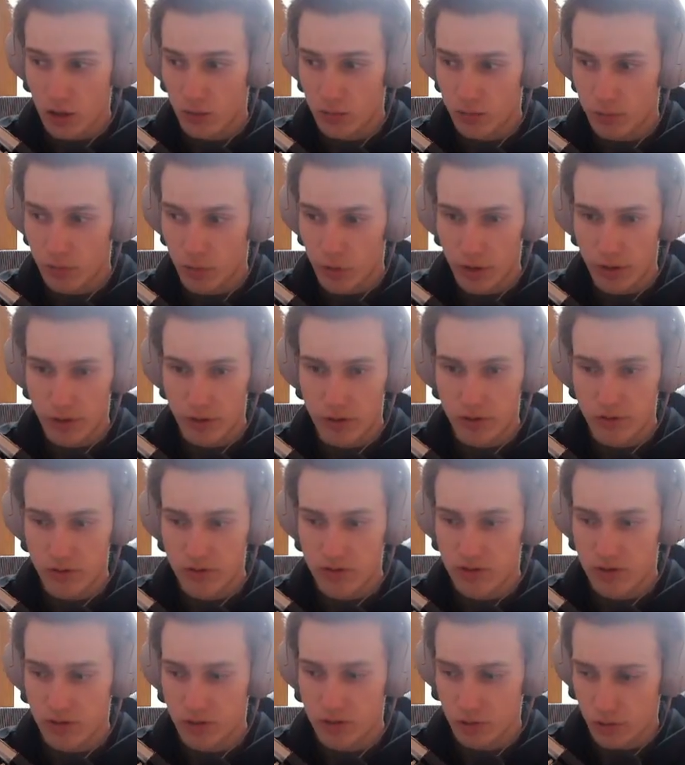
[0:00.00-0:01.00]

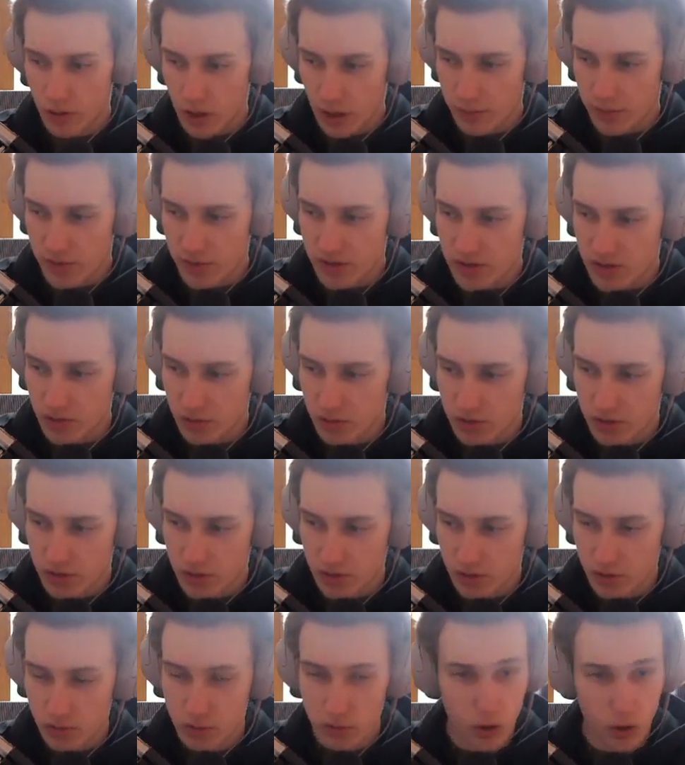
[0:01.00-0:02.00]
boyos to episode
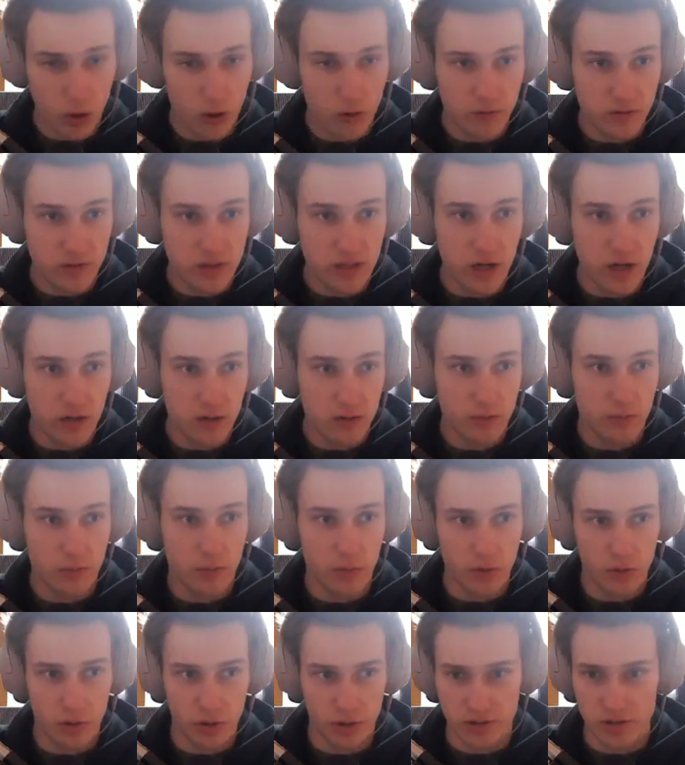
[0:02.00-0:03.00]
two of
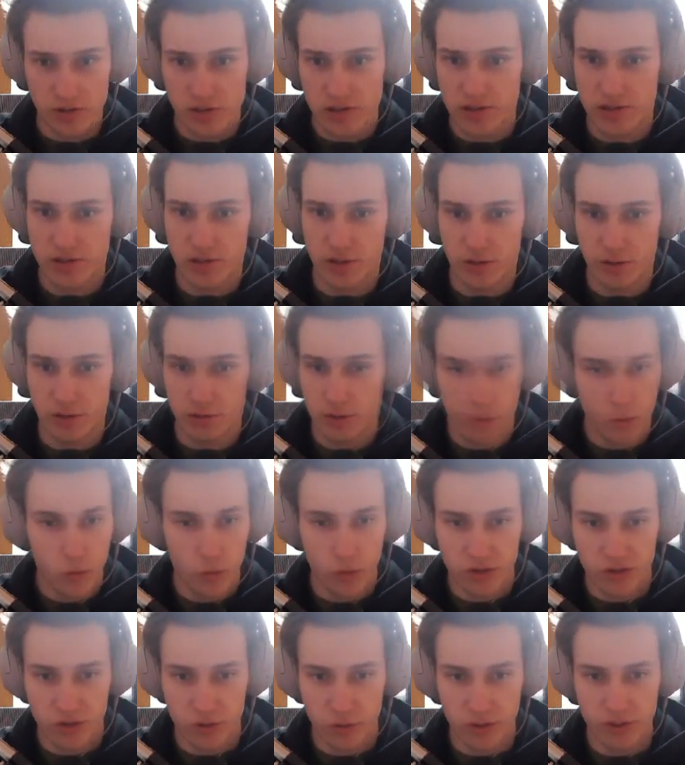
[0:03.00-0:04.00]
Terraborn. So
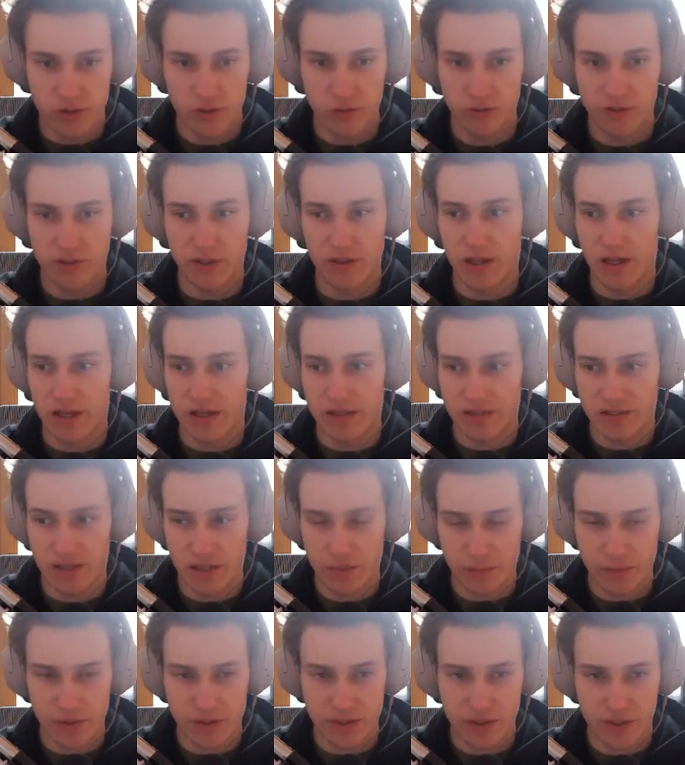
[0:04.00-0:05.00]
what did we do in the last
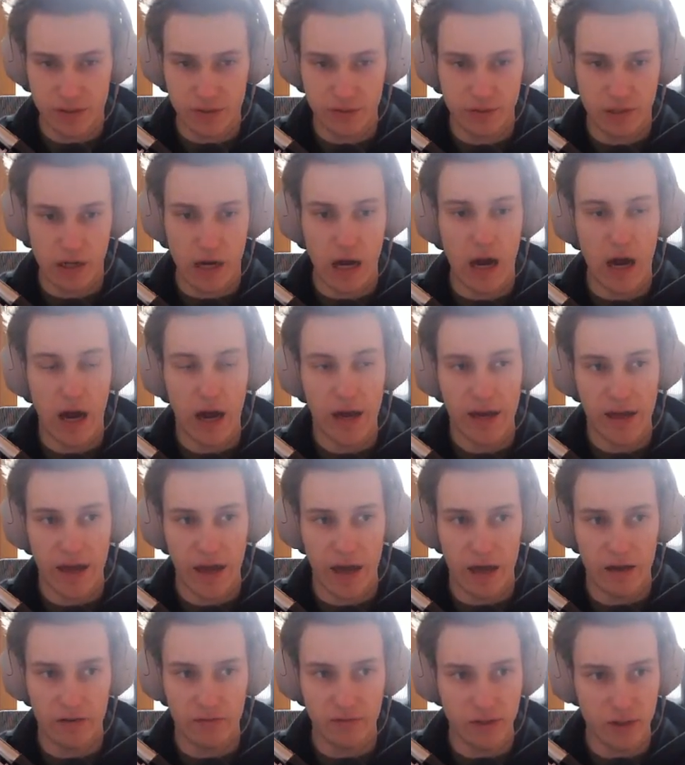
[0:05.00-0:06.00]
episode? I
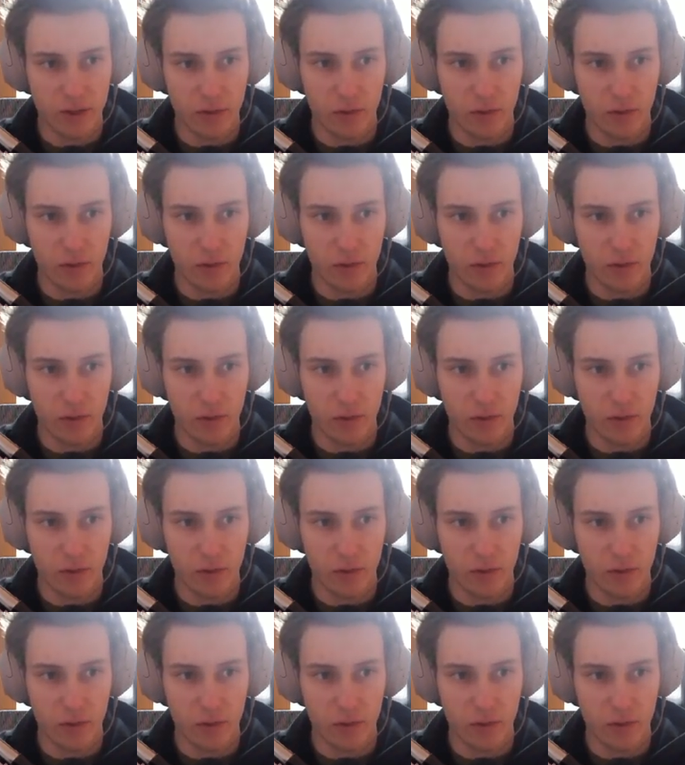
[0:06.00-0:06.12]
have no